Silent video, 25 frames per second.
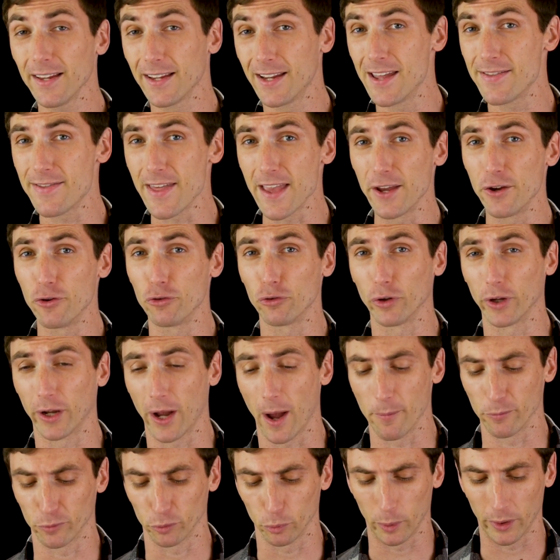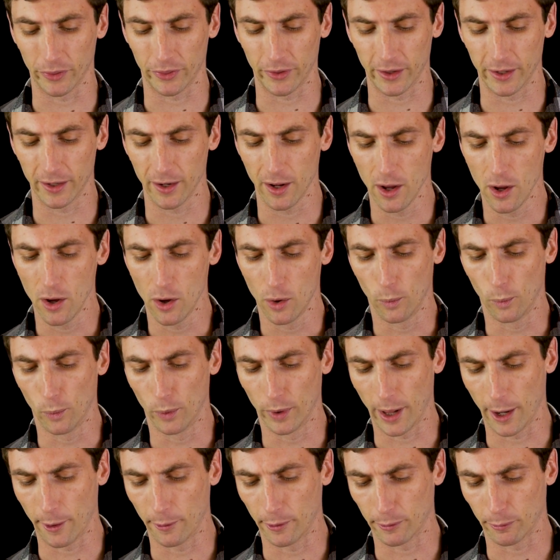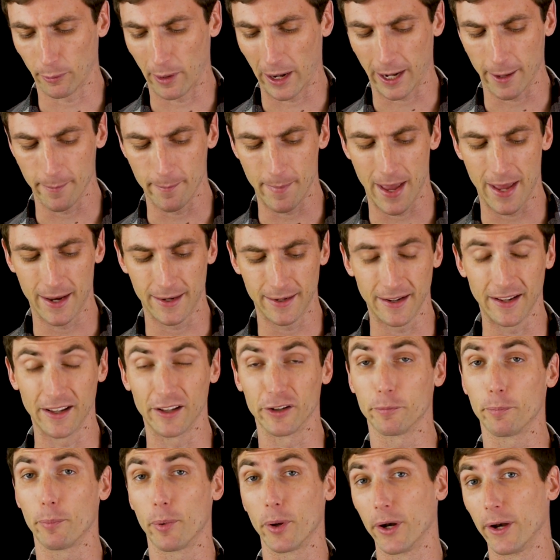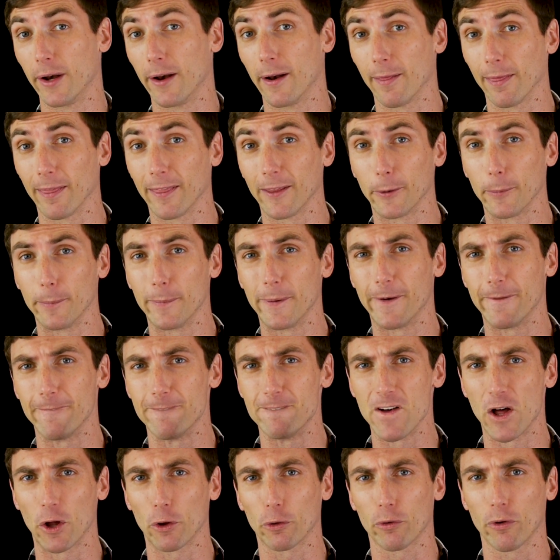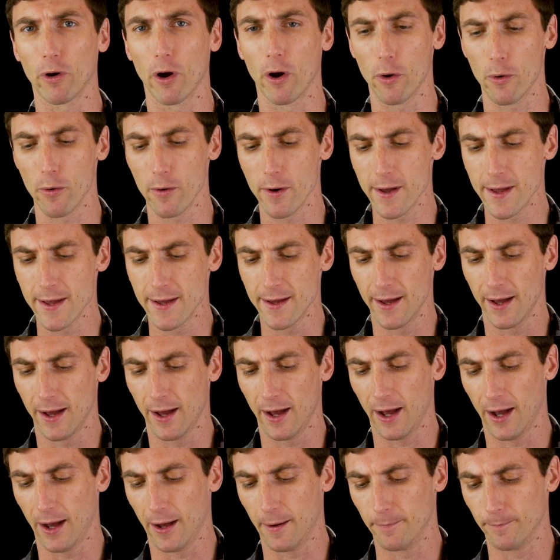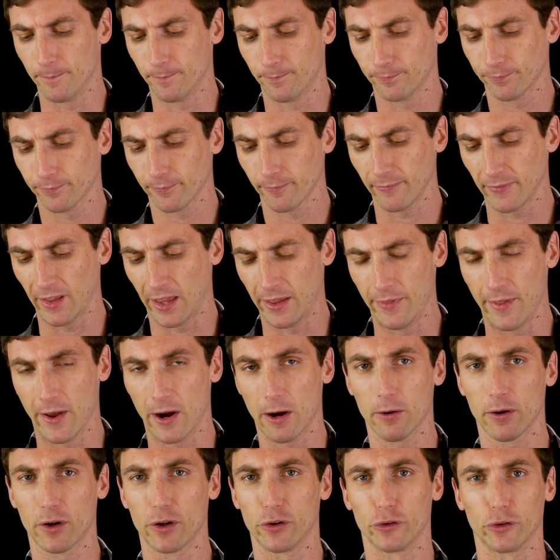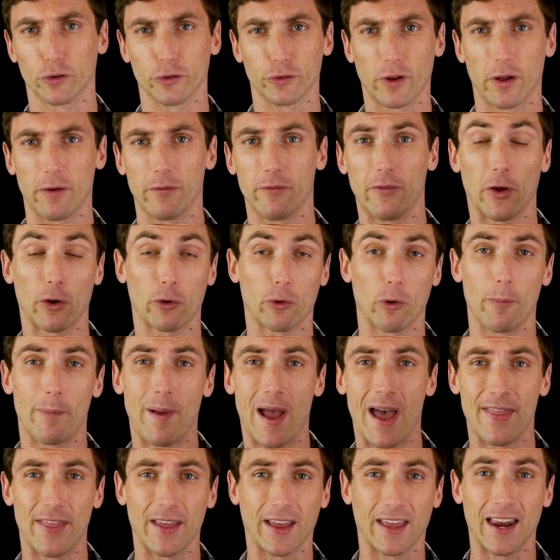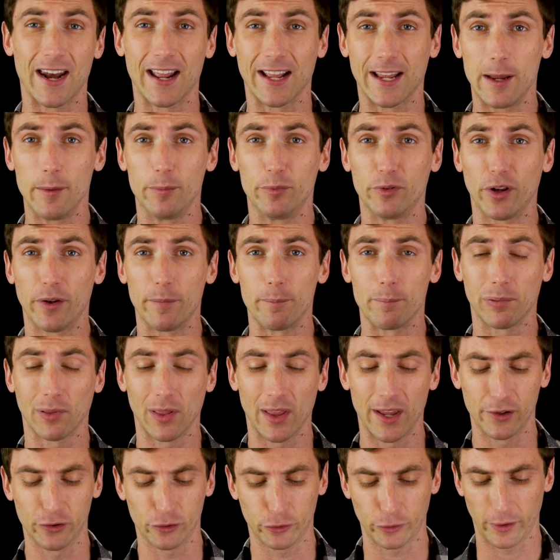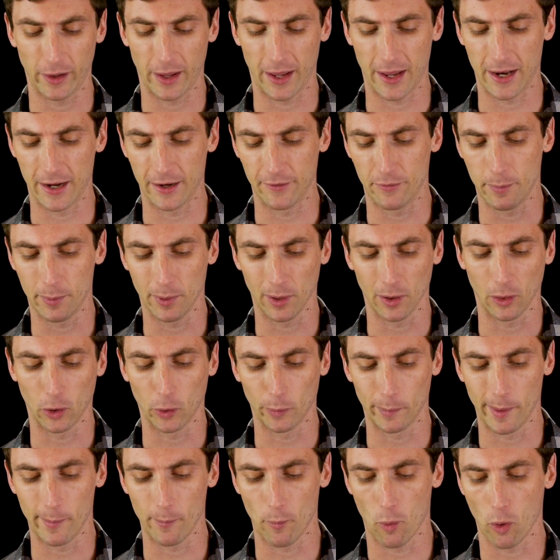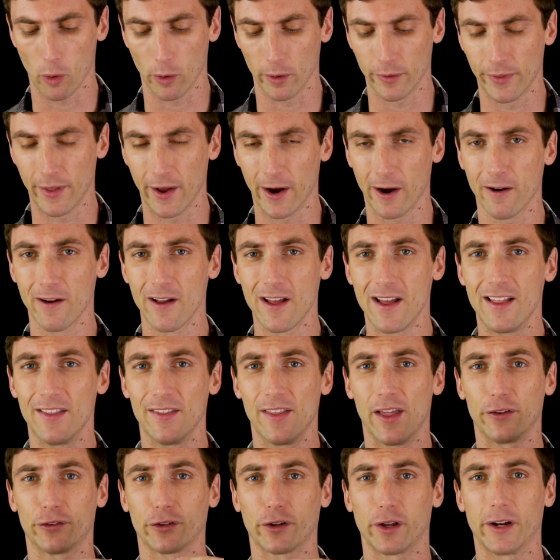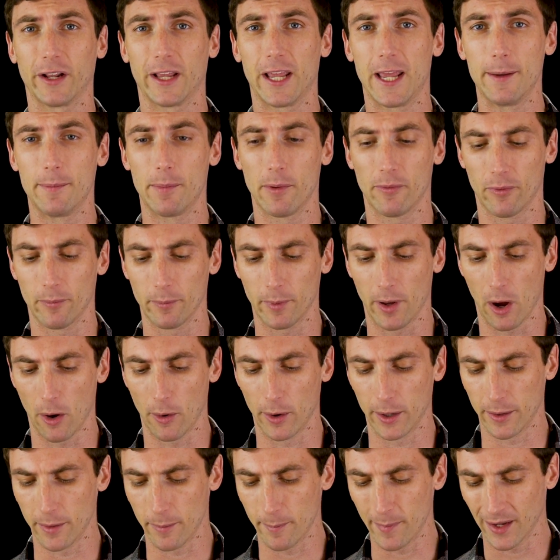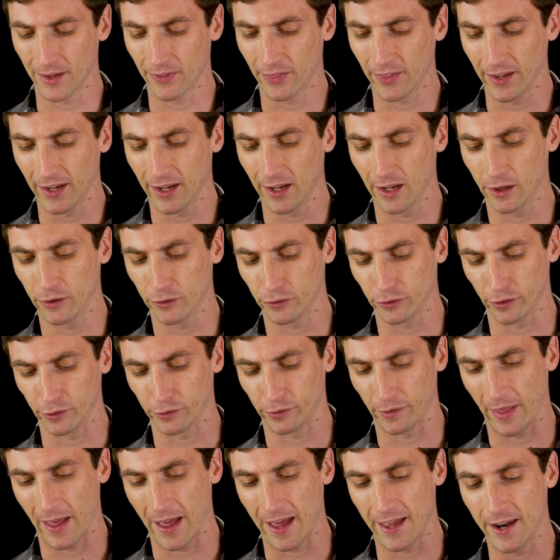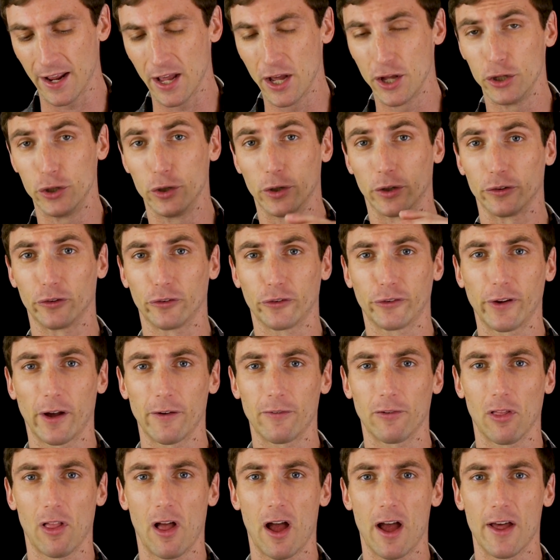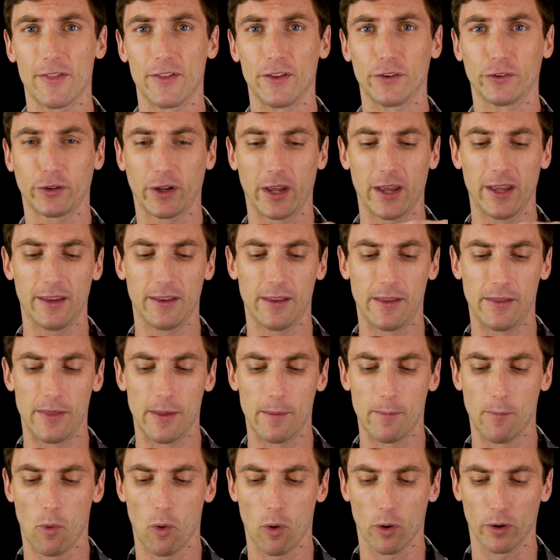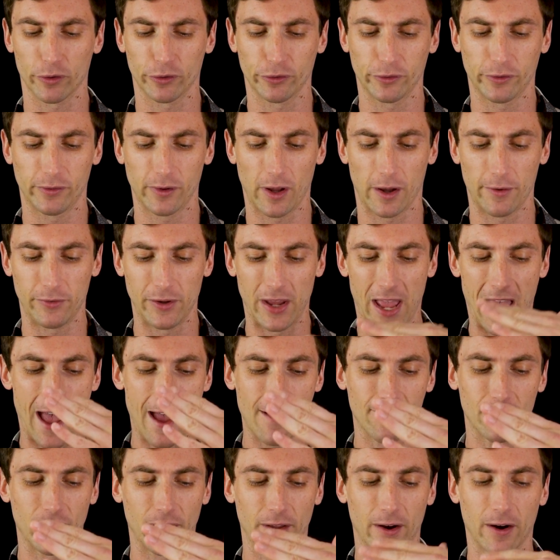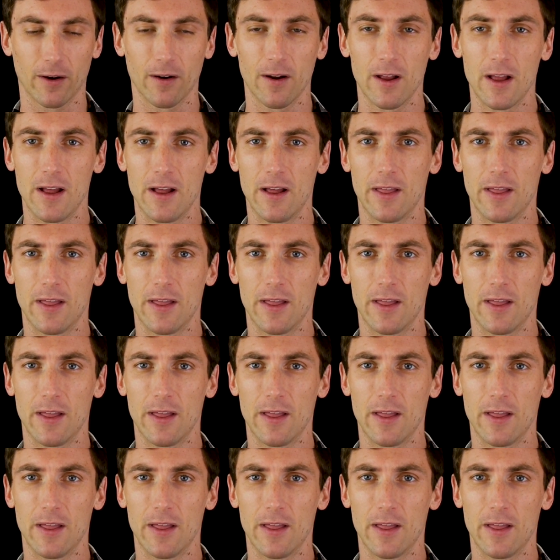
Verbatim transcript: kit that usually comes with it, what I would recommend is putting a little bit of Velcro um, in there because there's a Velcro pad that kind of keeps it in place. And if you put a little bit more in there, that's going to keep it from going. Big thing is, is that you can stuff a lot in this kit and the more stuff you have in there,